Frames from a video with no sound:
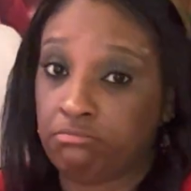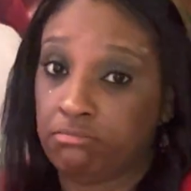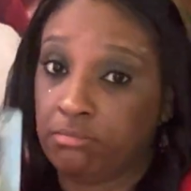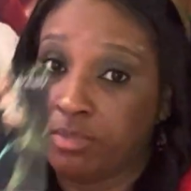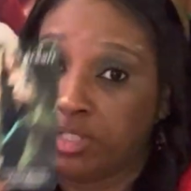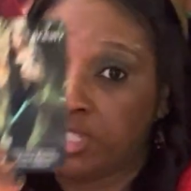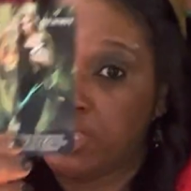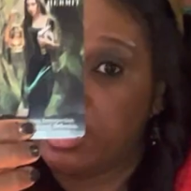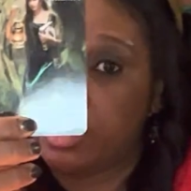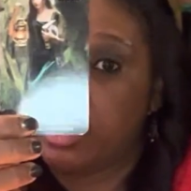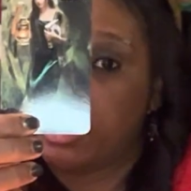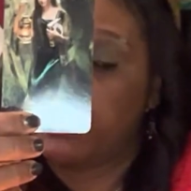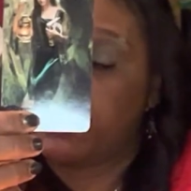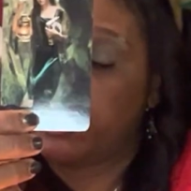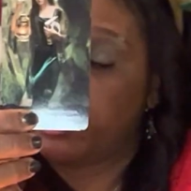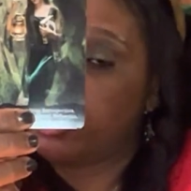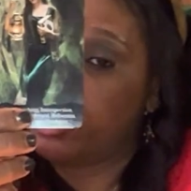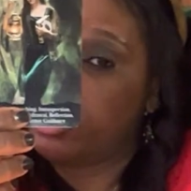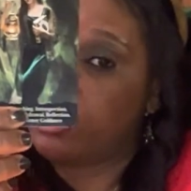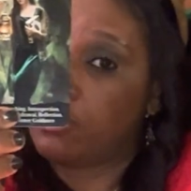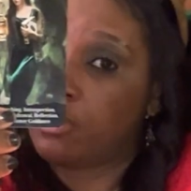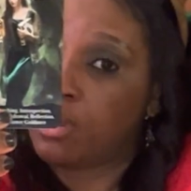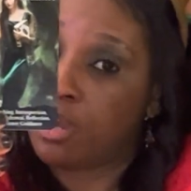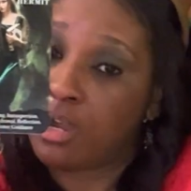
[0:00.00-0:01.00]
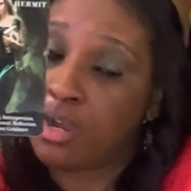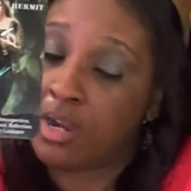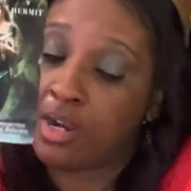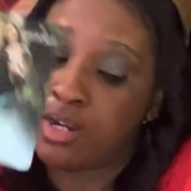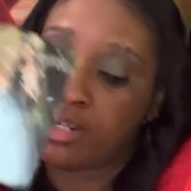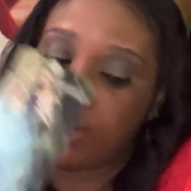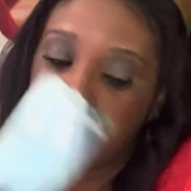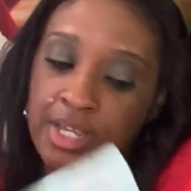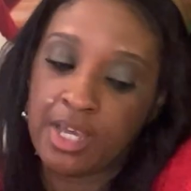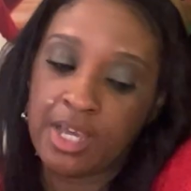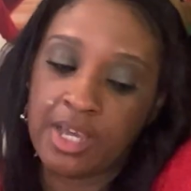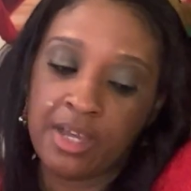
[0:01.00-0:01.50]
This is where you are
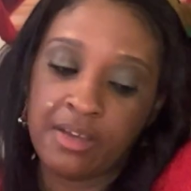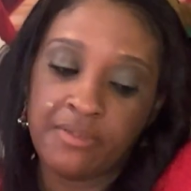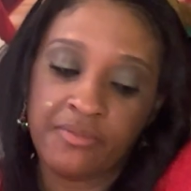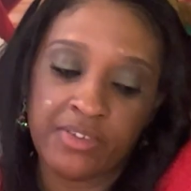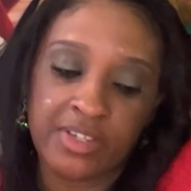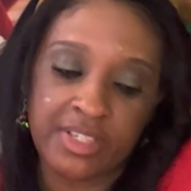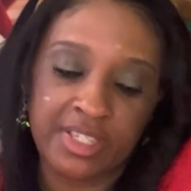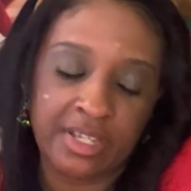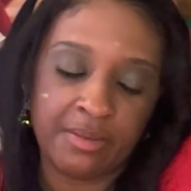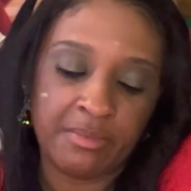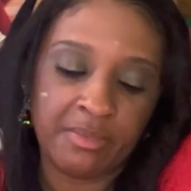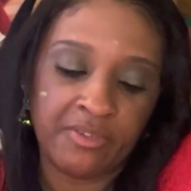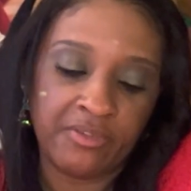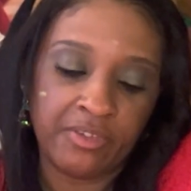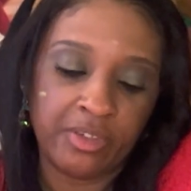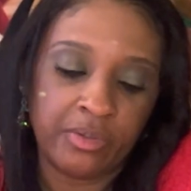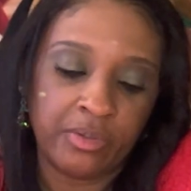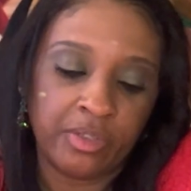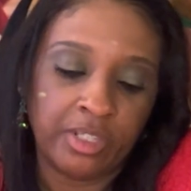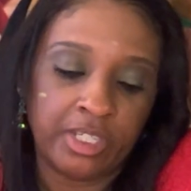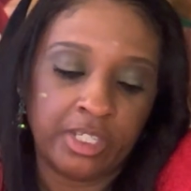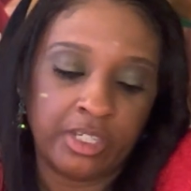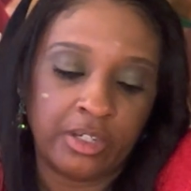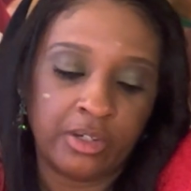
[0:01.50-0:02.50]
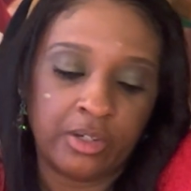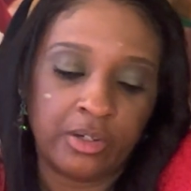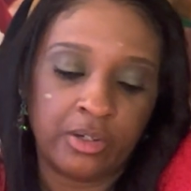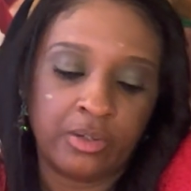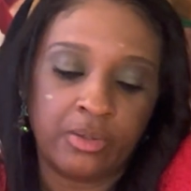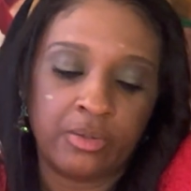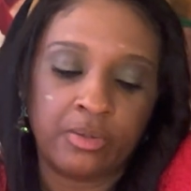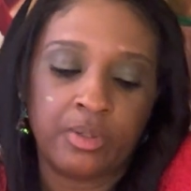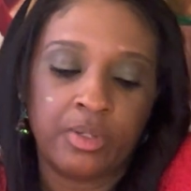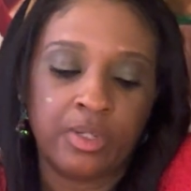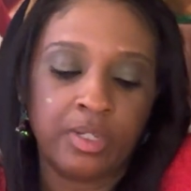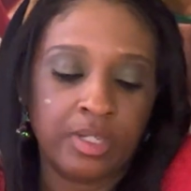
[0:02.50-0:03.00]
in love for some of you,
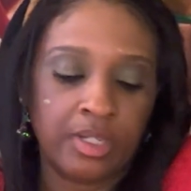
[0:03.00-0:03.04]
Leo.